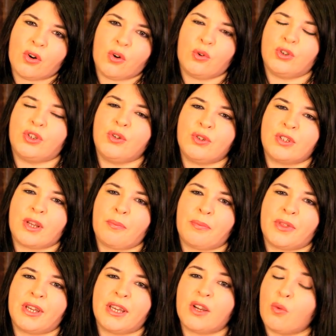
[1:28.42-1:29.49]
or do
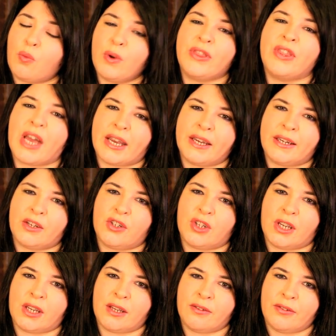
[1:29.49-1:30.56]
something with that
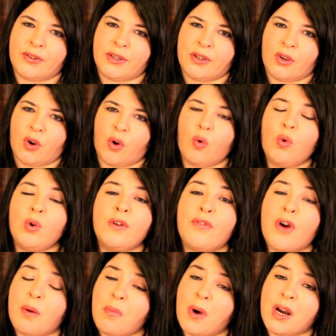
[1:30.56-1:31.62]
energy. All
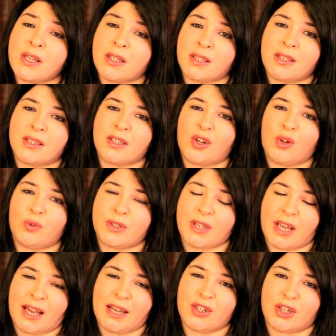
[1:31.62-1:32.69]
of our minds and souls
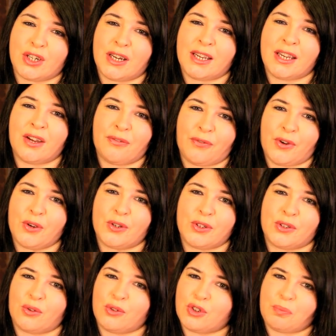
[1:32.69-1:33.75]
actually are
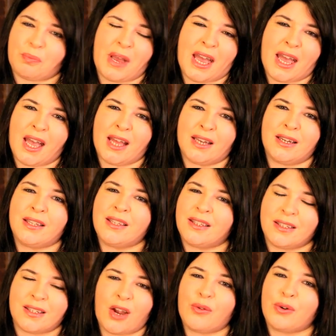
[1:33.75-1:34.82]
focused on Japan
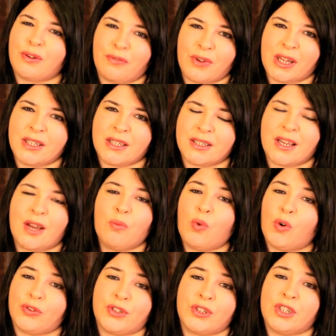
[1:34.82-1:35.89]
and current events and
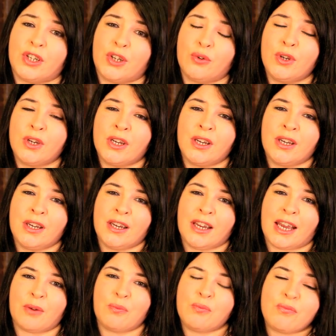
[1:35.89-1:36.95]
what to do.
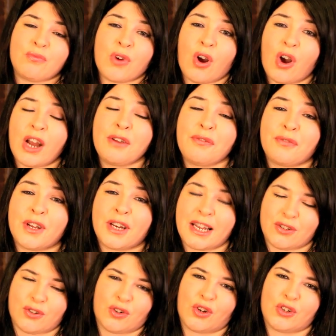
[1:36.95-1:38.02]
And I feel
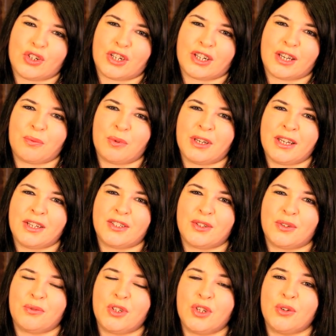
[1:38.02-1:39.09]
astrologically we need
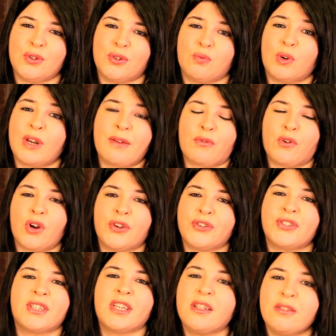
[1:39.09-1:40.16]
to use whatever our
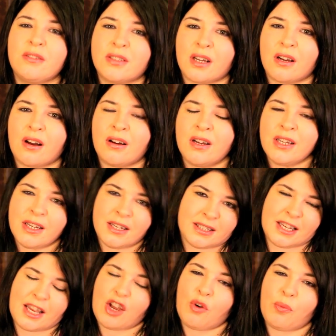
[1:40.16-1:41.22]
skills are
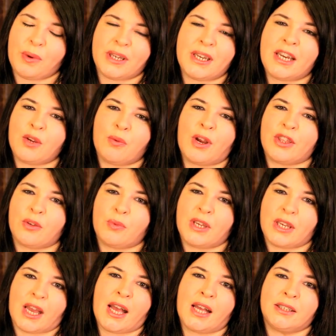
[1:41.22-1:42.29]
to help in any way that we
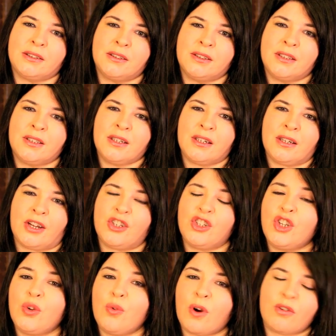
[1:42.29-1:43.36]
can. And
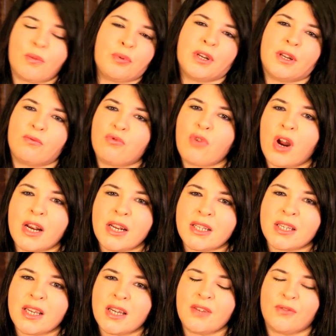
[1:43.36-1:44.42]
you are a brilliant
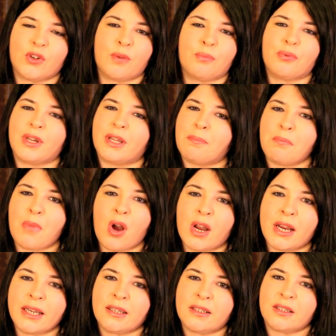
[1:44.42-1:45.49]
writer, you've got a brilliant
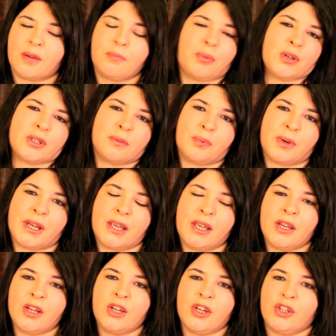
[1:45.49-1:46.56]
mind, and
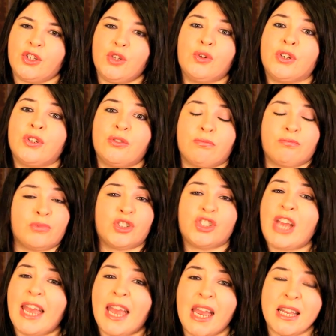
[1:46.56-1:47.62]
possibly you can
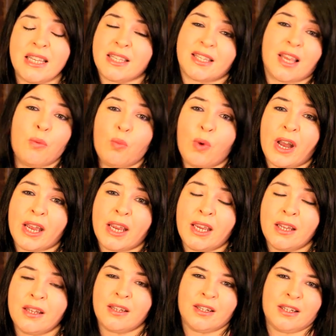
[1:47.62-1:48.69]
share in some
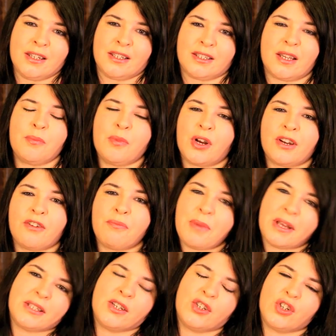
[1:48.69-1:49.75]
way some kind of
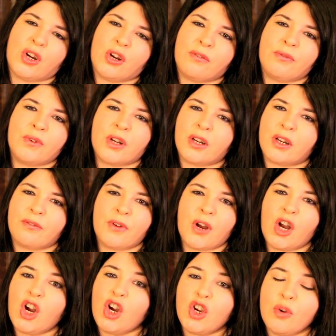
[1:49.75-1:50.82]
message of kind of
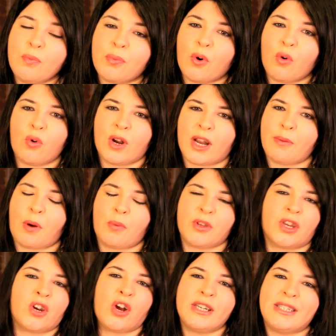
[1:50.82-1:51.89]
hope or come up
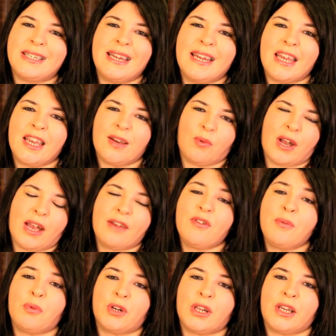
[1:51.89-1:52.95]
with an idea where
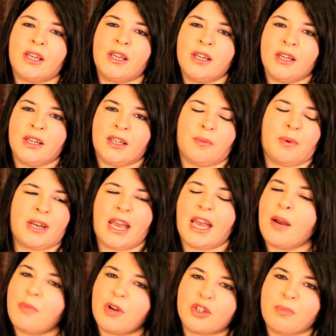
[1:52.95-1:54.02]
everybody, no matter
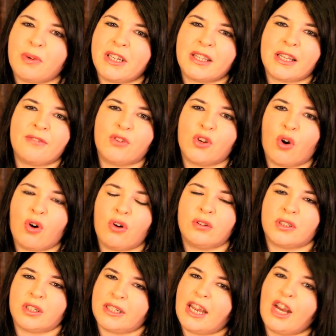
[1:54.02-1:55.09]
how much money they've
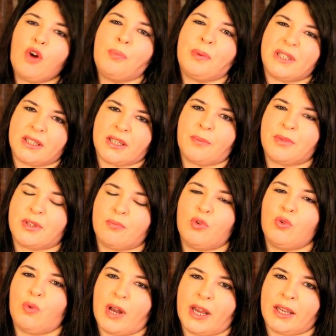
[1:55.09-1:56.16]
got, can help in some
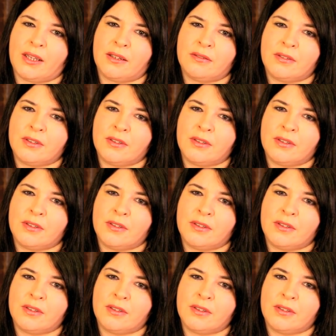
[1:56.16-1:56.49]
small way.